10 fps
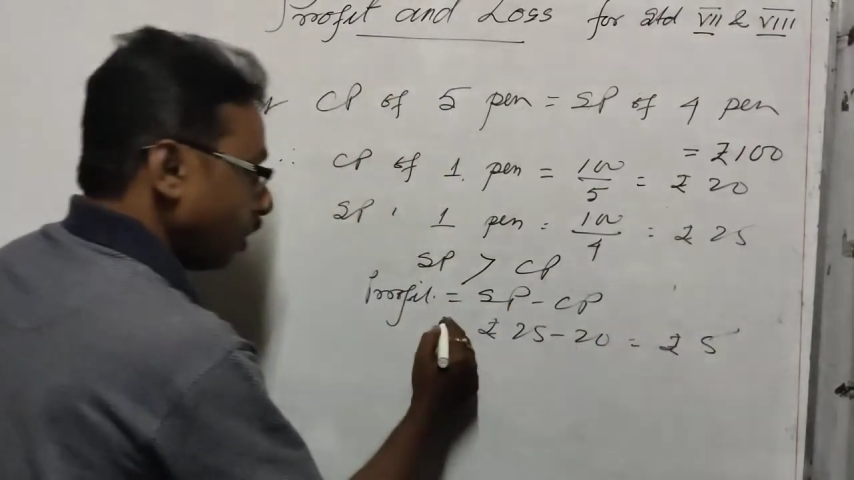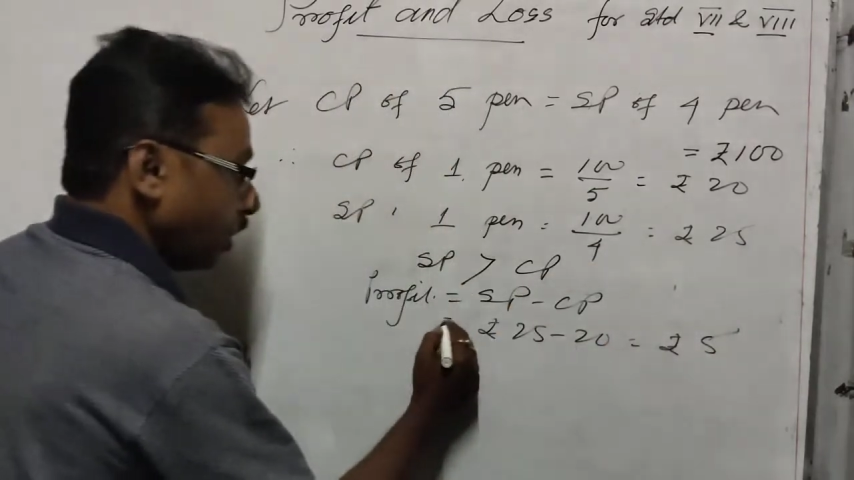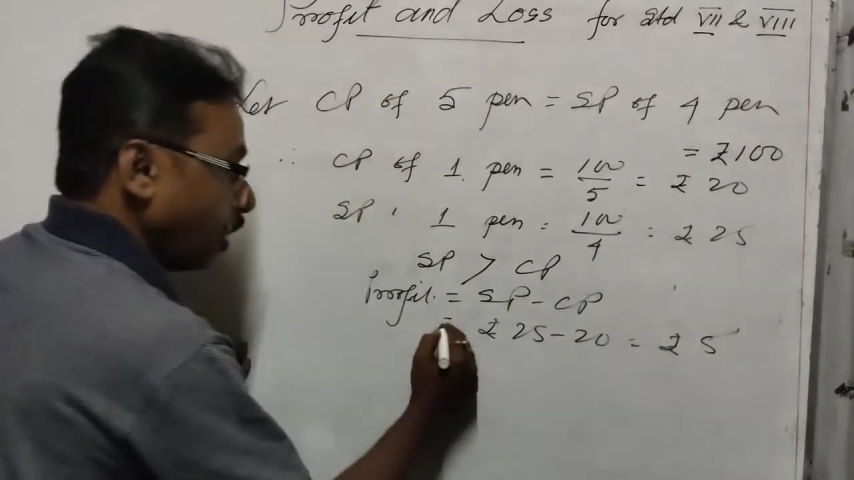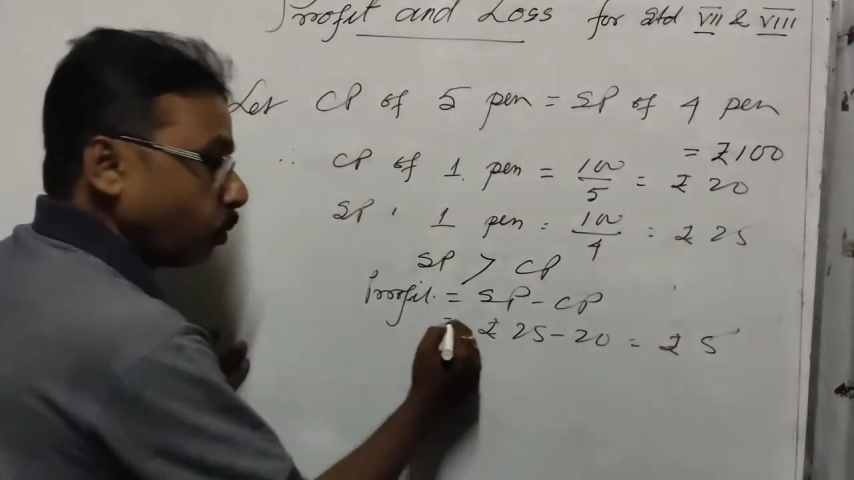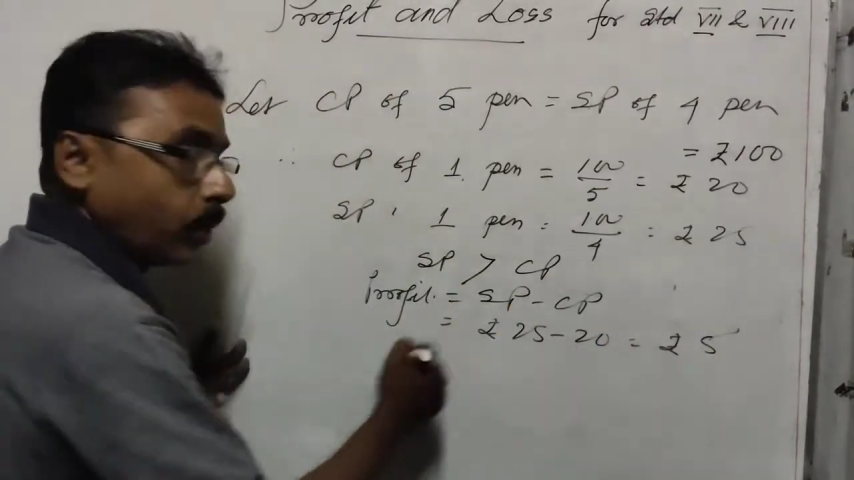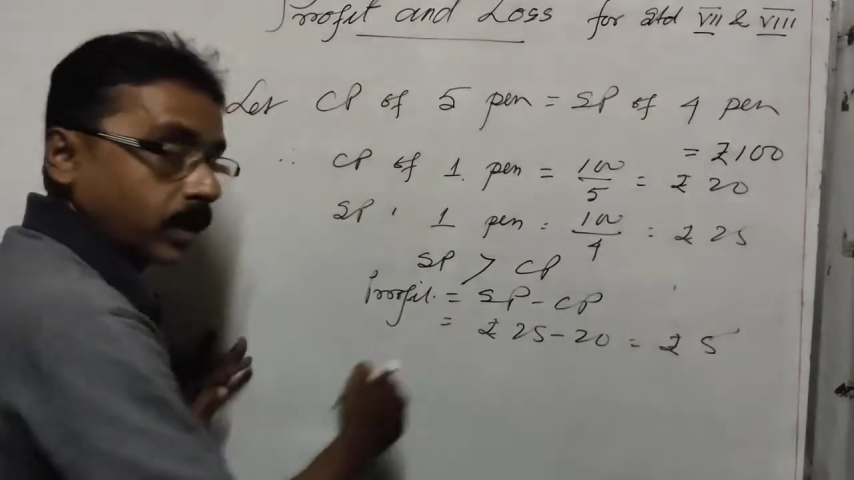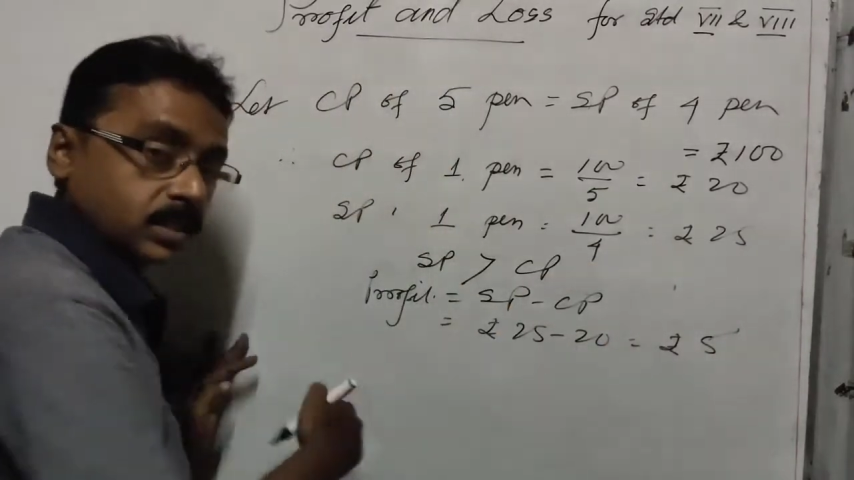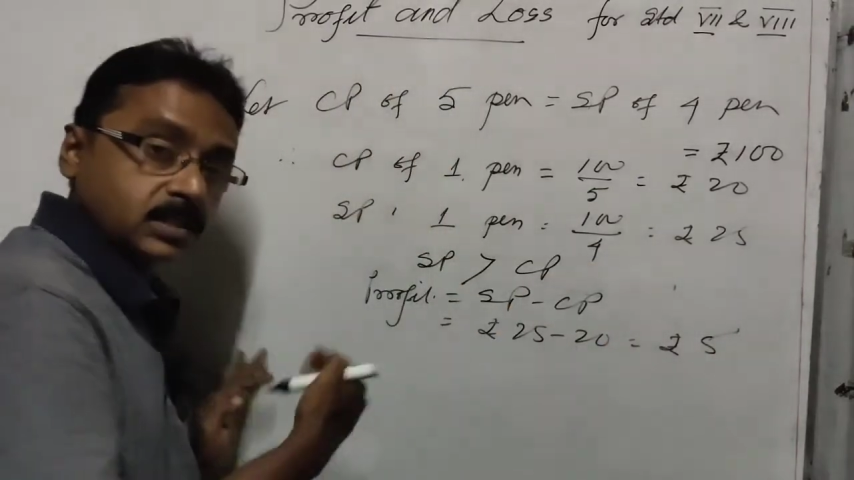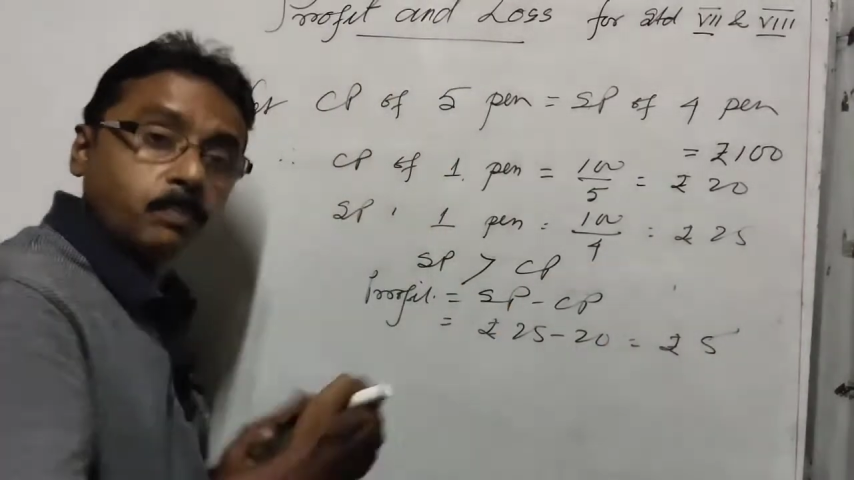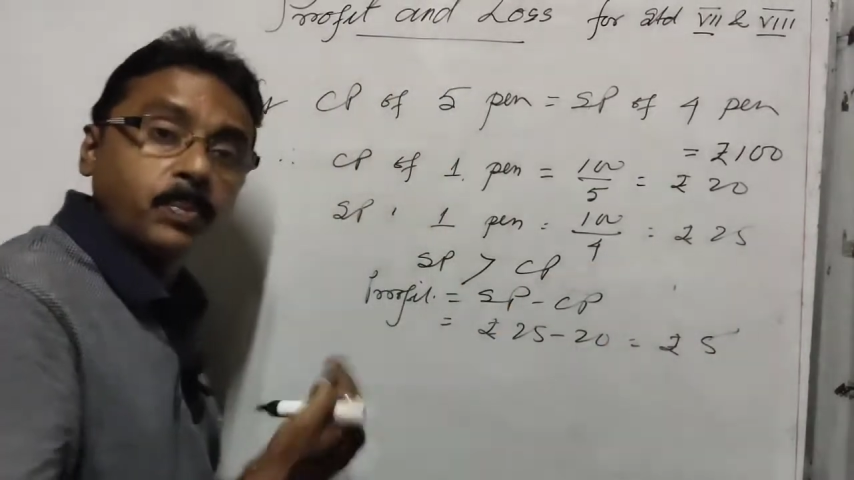Now what
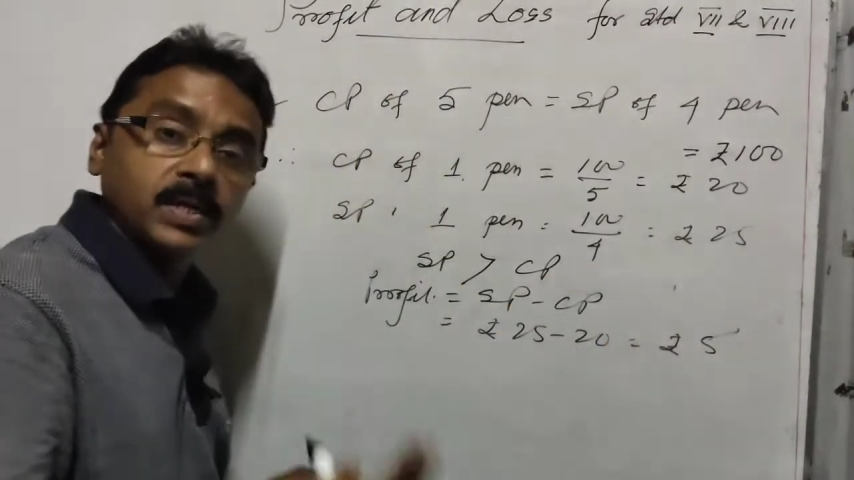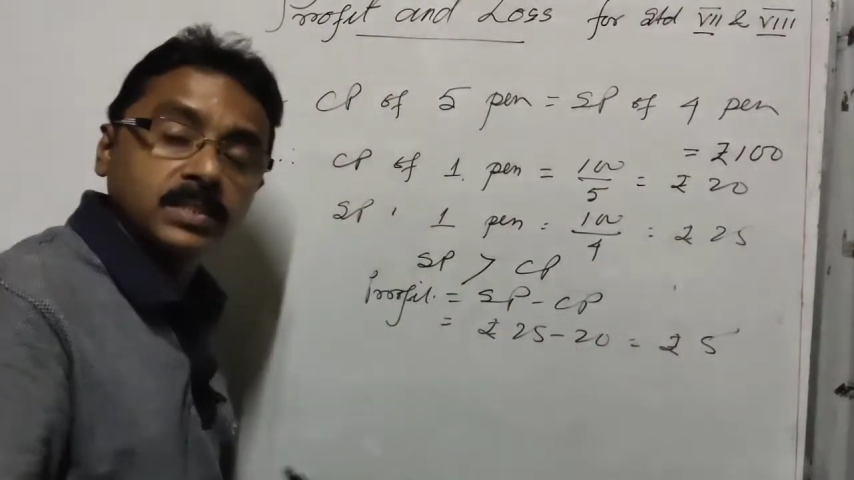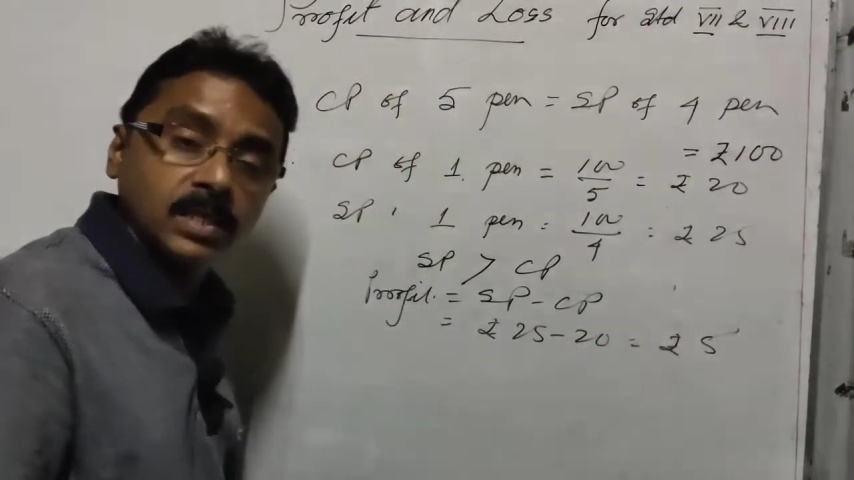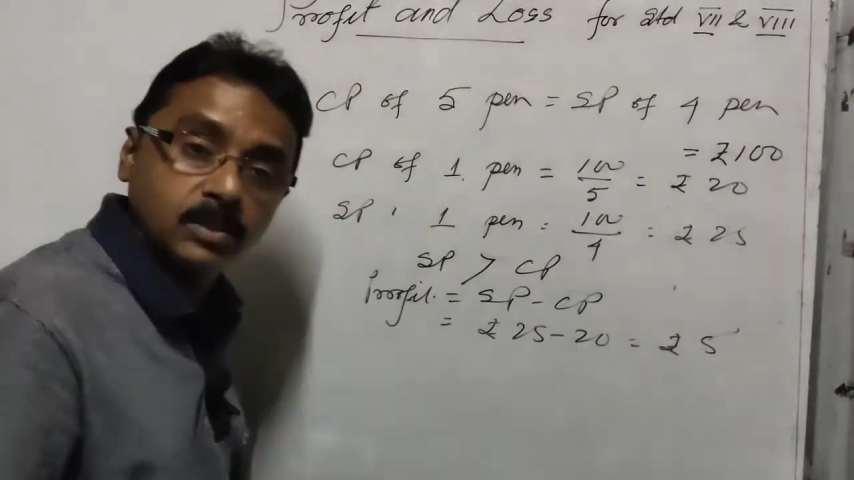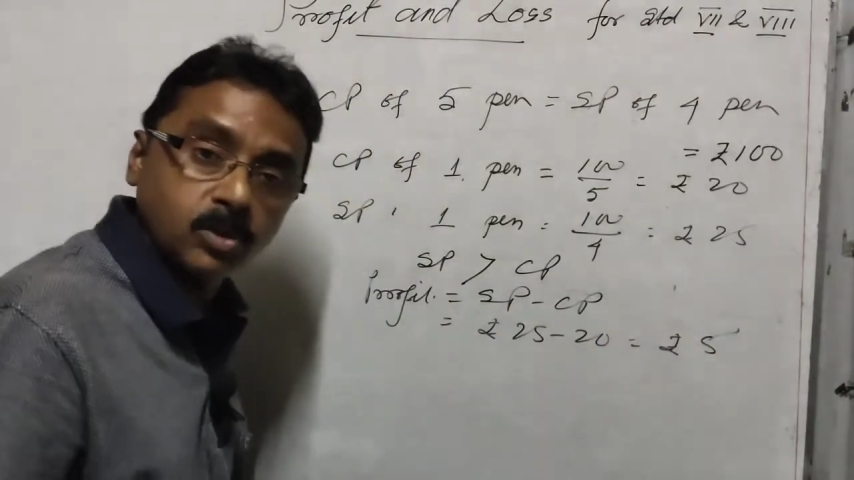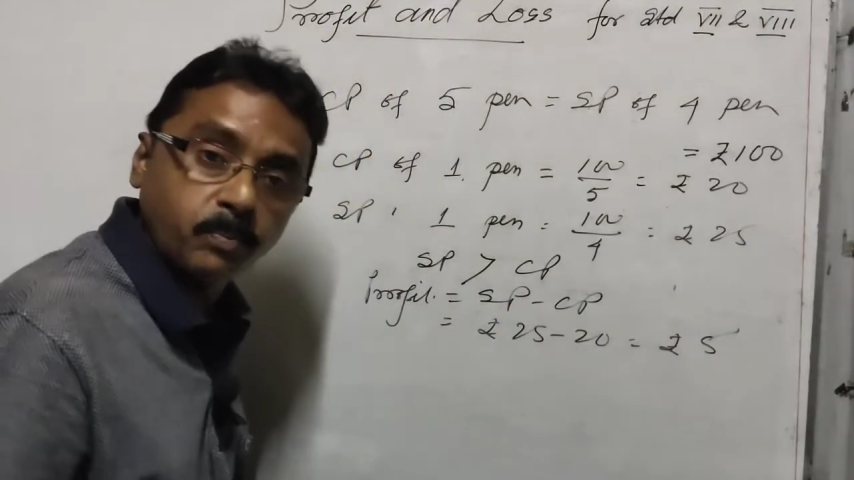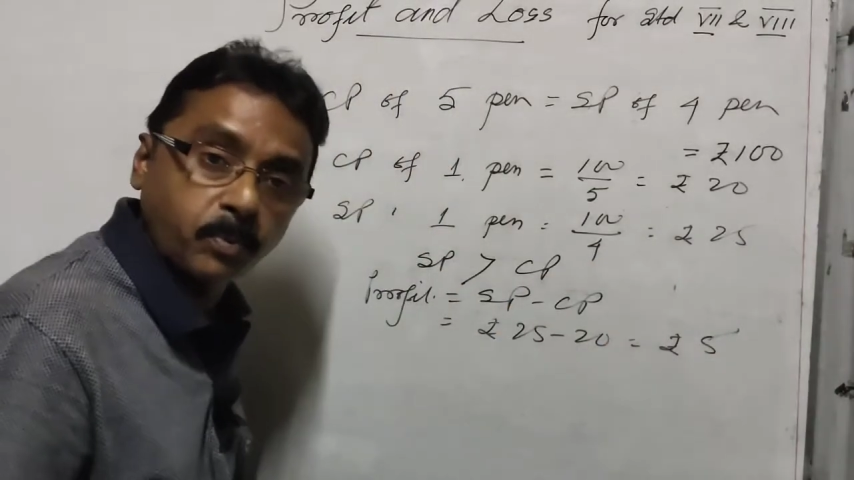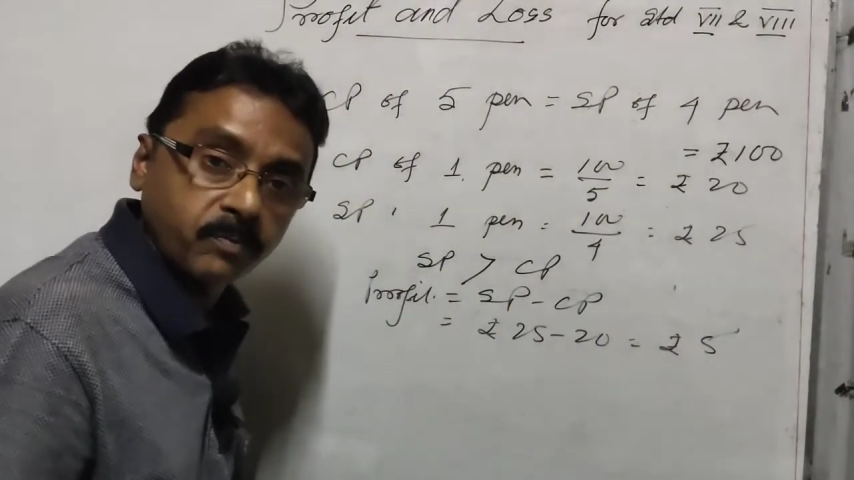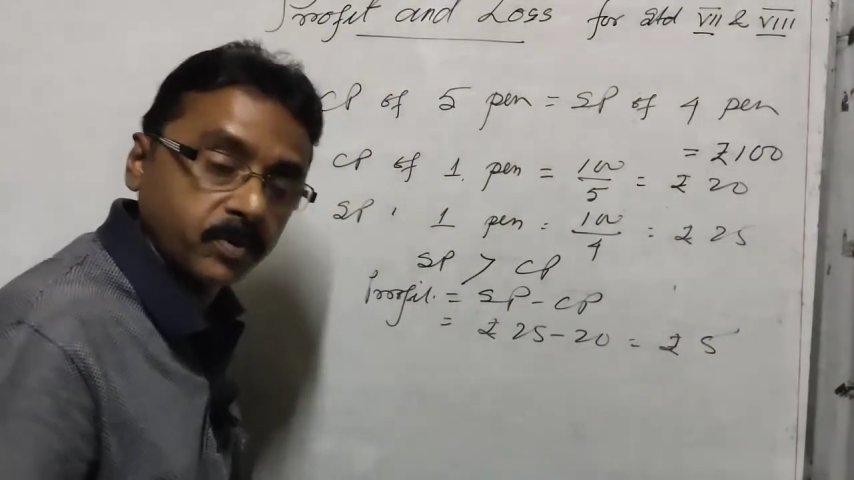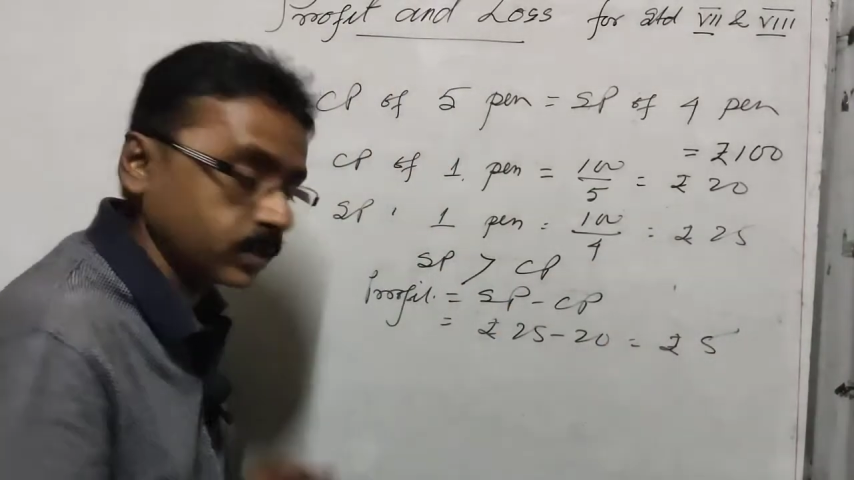is the percentage of
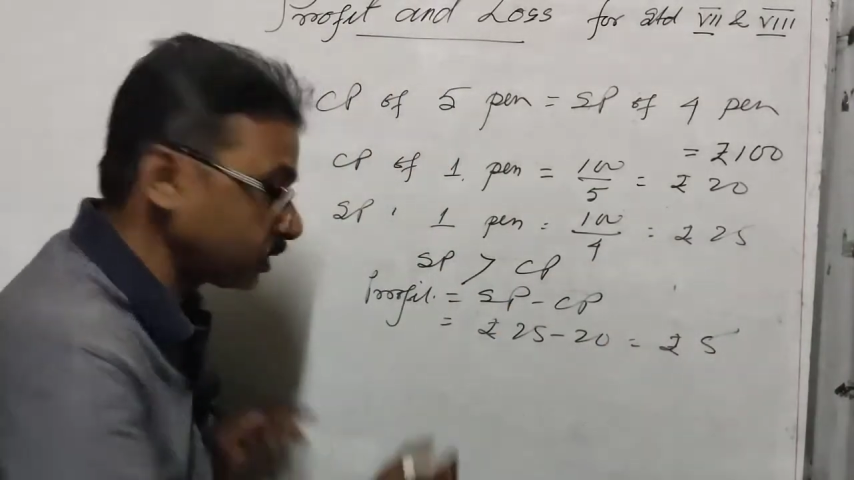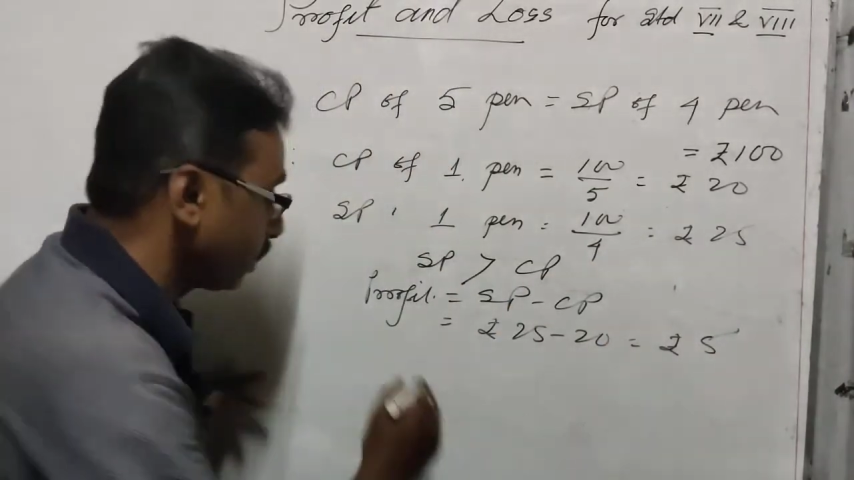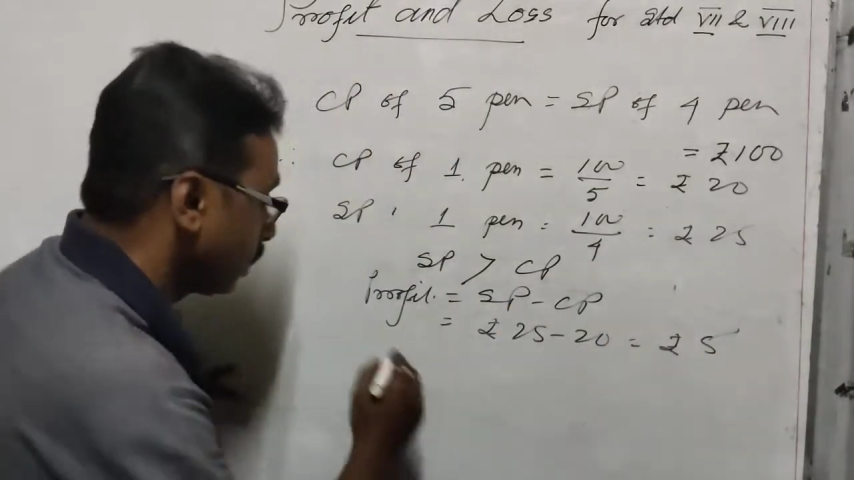profit?